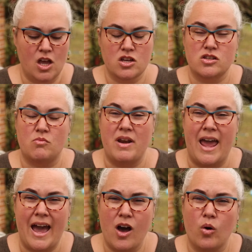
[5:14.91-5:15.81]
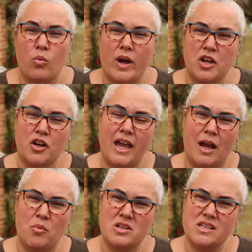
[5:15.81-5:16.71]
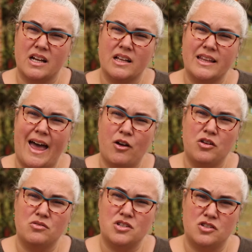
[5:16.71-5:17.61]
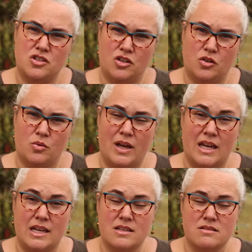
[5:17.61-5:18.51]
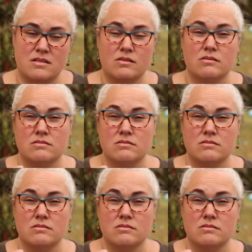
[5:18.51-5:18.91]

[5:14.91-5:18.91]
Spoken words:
So now what your camera is gonna allow you to do is,